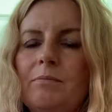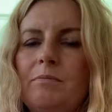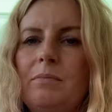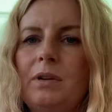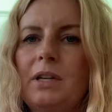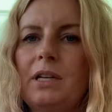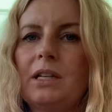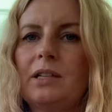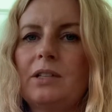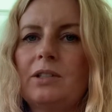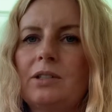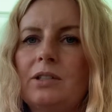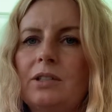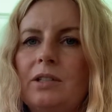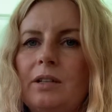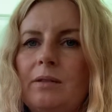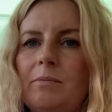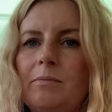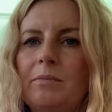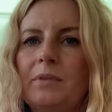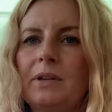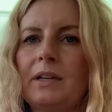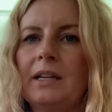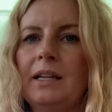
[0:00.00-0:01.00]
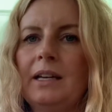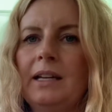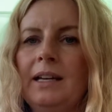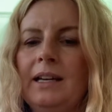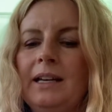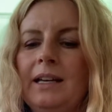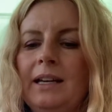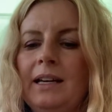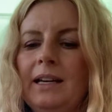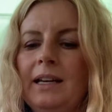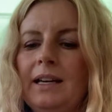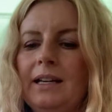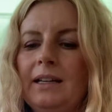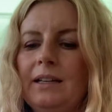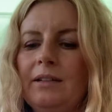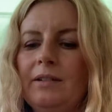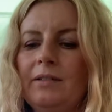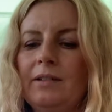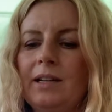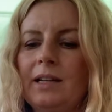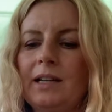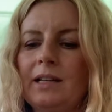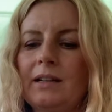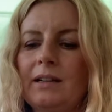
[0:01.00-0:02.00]
big ship, and you
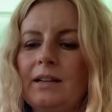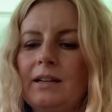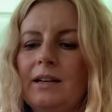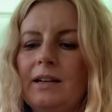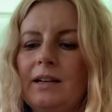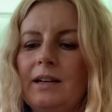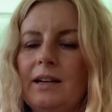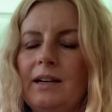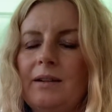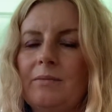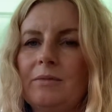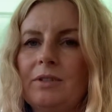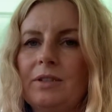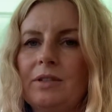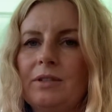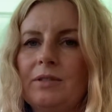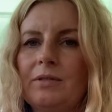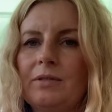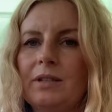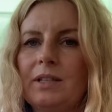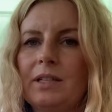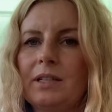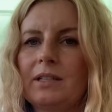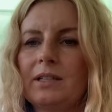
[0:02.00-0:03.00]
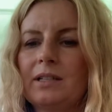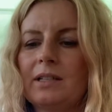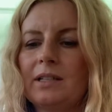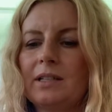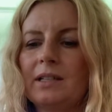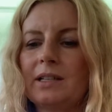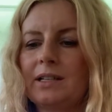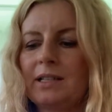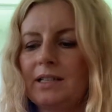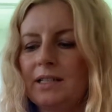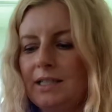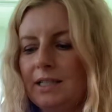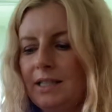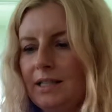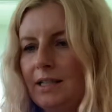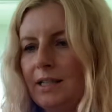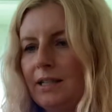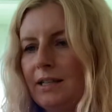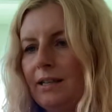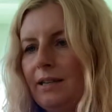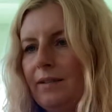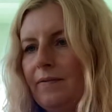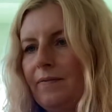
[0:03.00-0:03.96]
can come to Antarctica.